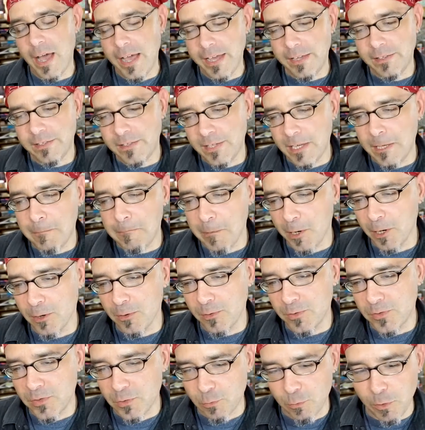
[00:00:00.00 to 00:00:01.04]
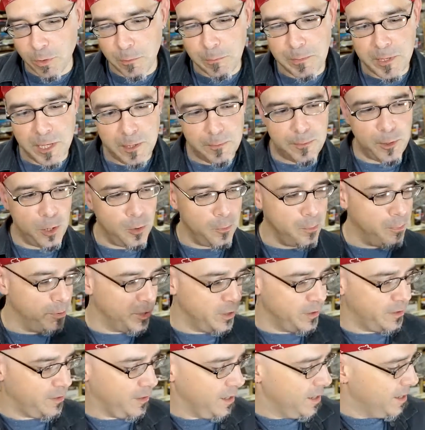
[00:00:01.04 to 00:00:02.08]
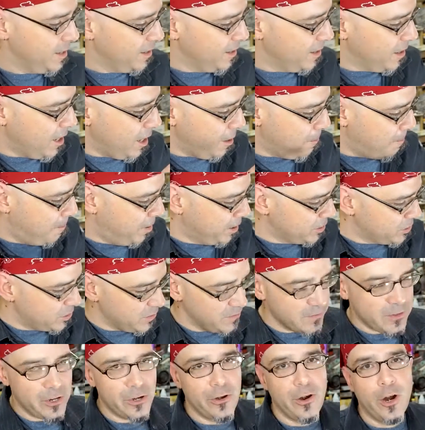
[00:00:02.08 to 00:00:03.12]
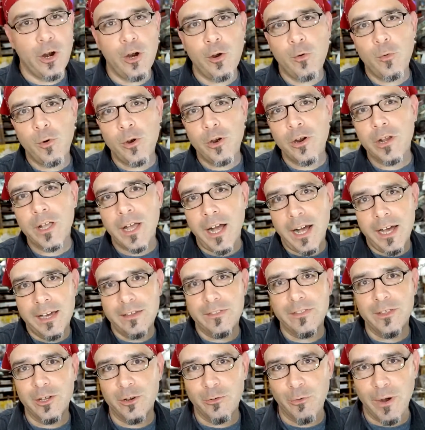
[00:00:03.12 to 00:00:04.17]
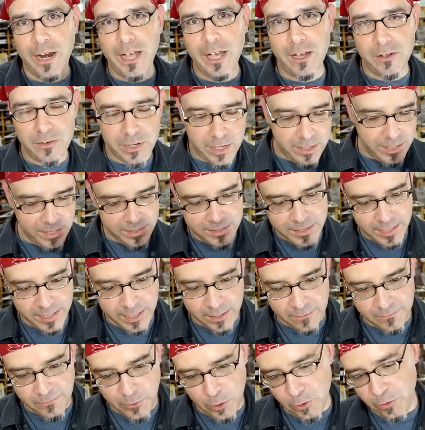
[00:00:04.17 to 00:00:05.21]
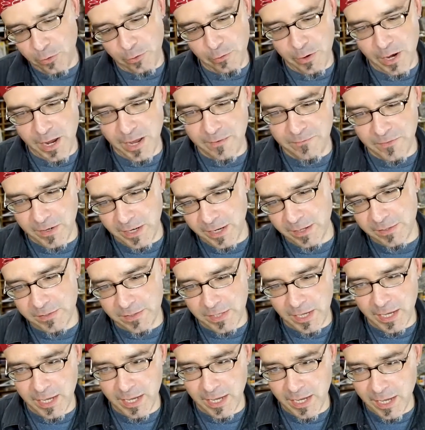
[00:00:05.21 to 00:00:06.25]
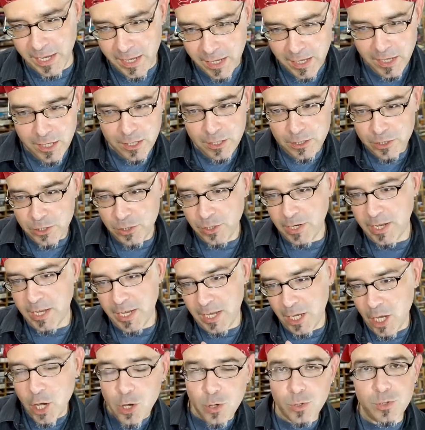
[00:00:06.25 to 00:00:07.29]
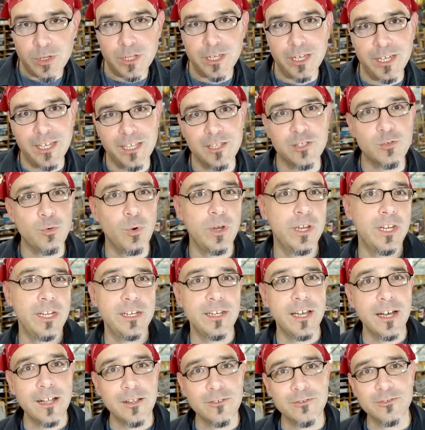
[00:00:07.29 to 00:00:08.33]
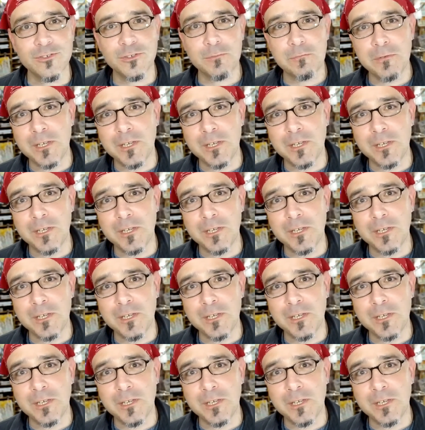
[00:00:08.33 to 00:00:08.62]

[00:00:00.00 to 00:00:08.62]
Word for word: I see posts where people put a bunch of their artwork on the ground and they take a photograph and they say, today only $20 a